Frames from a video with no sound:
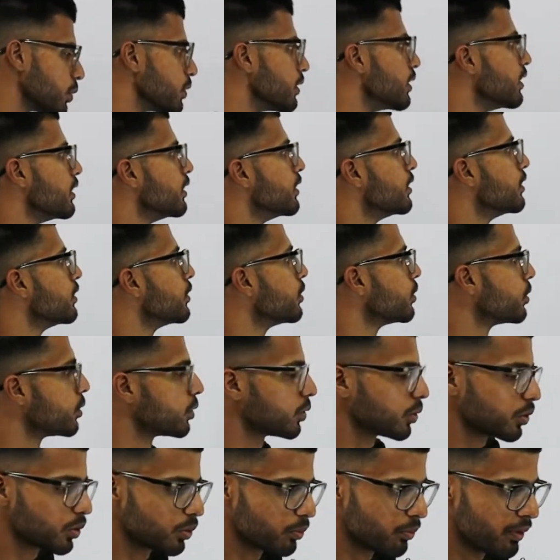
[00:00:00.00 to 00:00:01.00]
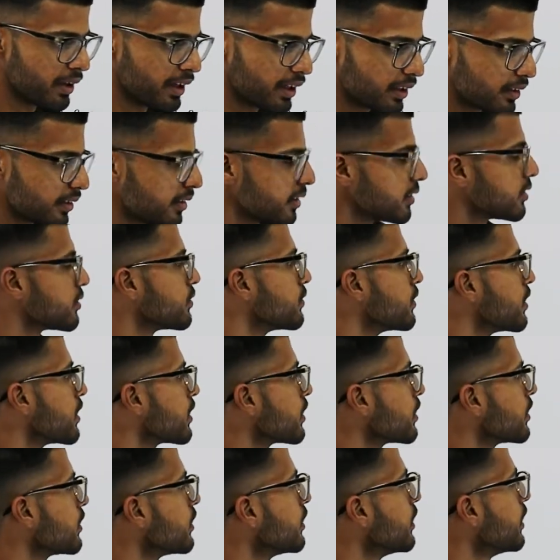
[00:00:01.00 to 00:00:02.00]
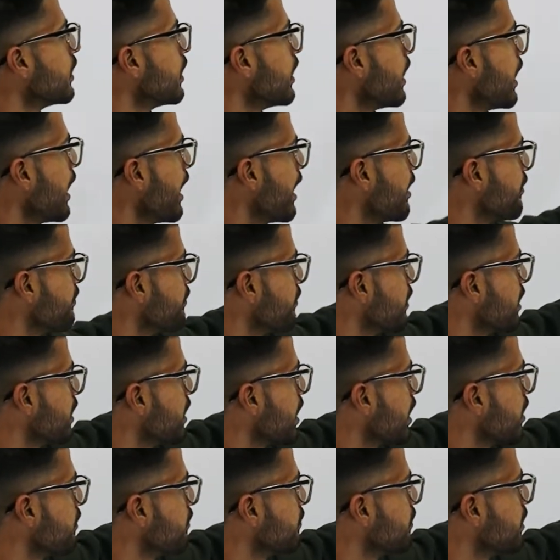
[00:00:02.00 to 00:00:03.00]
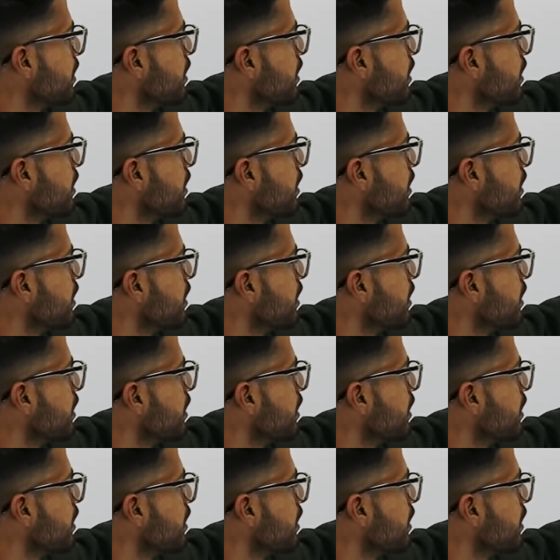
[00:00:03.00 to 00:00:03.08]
only. To make this work, every time